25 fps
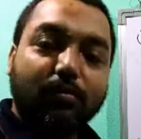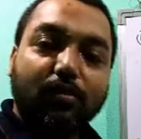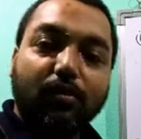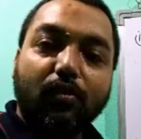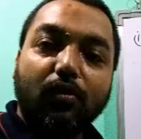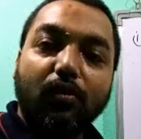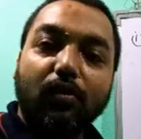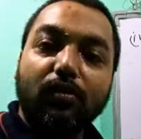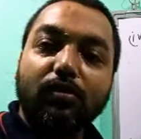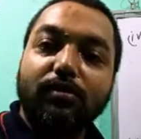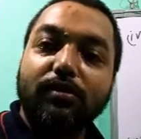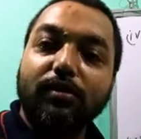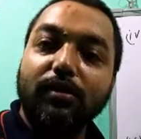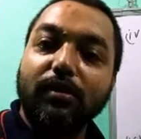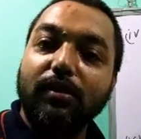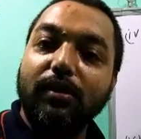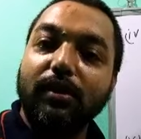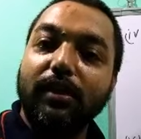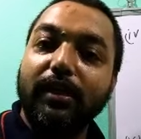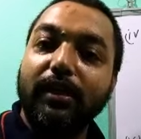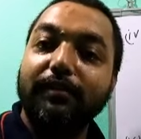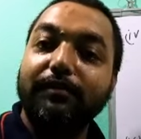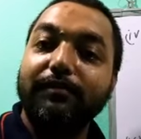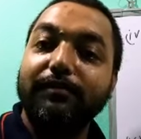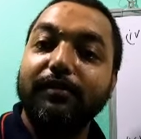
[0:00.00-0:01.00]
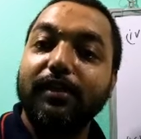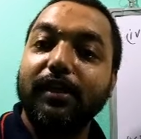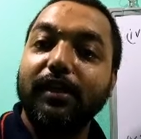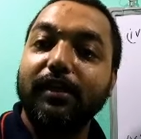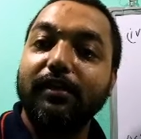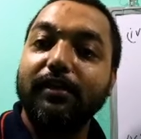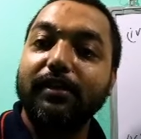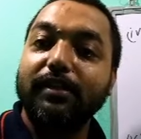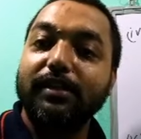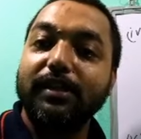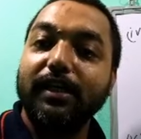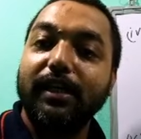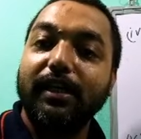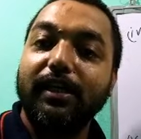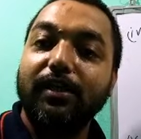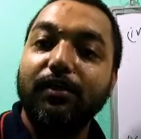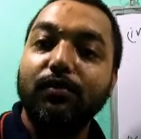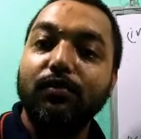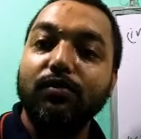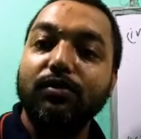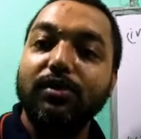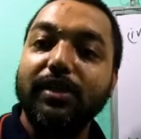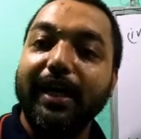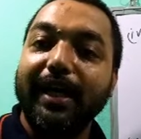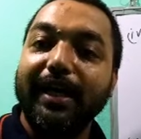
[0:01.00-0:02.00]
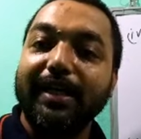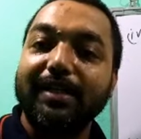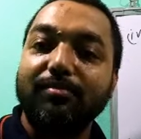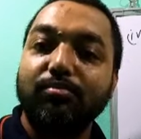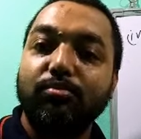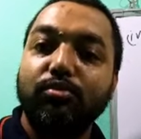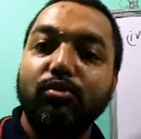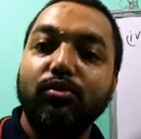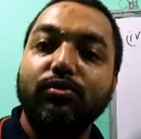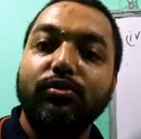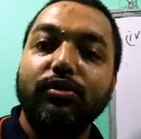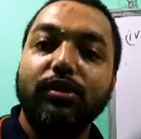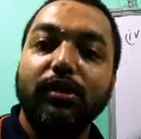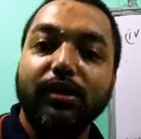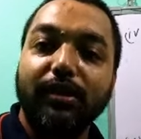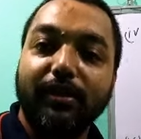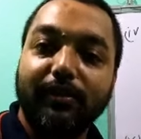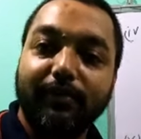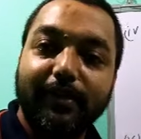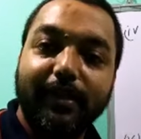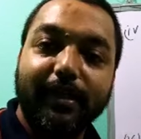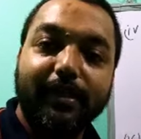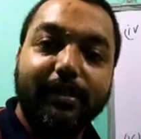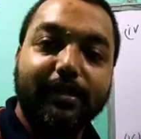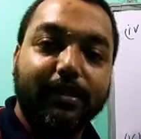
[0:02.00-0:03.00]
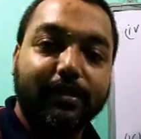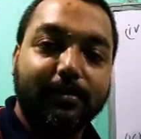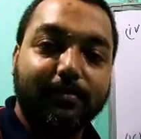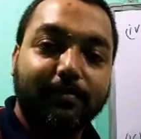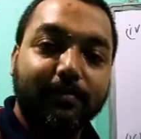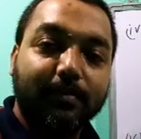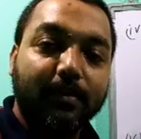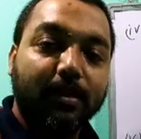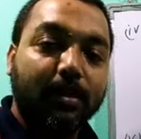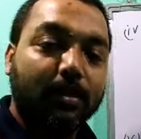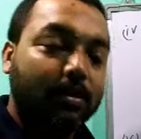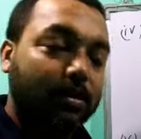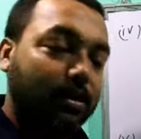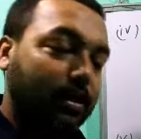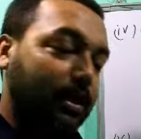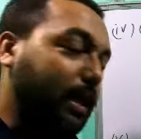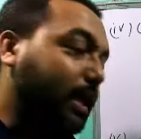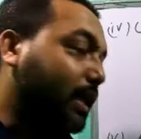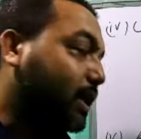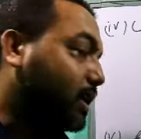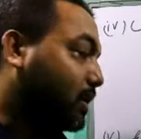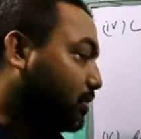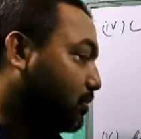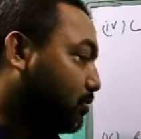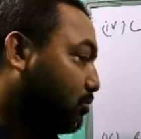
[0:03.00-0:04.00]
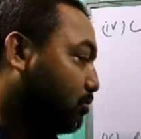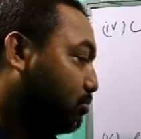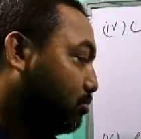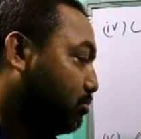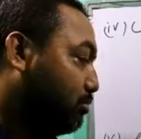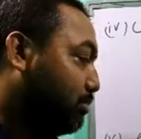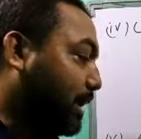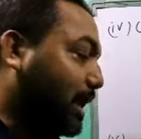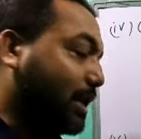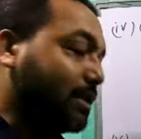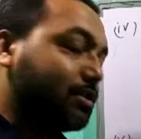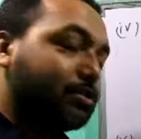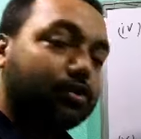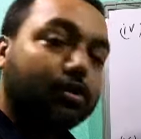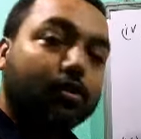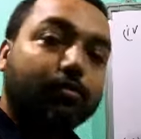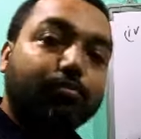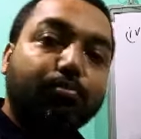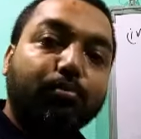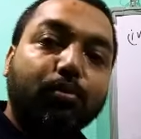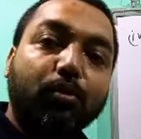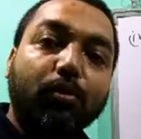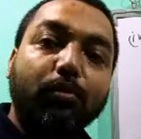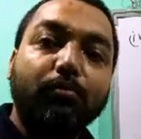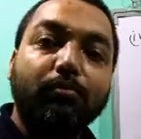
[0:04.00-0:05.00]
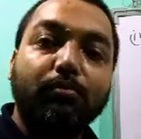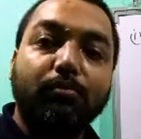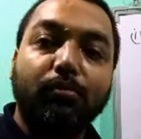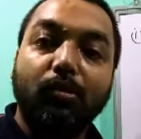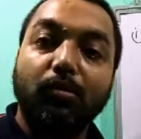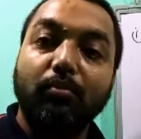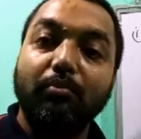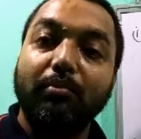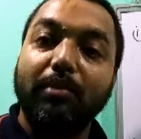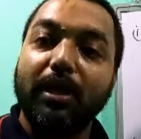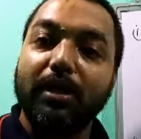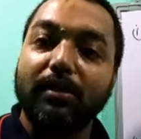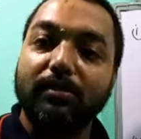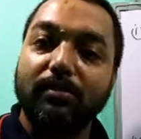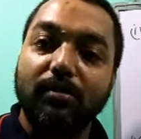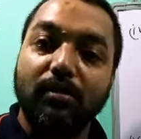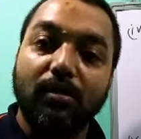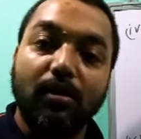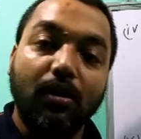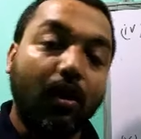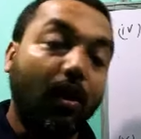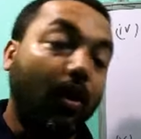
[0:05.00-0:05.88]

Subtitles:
cause, if there is a huge explosion created, like blast of bomb blast,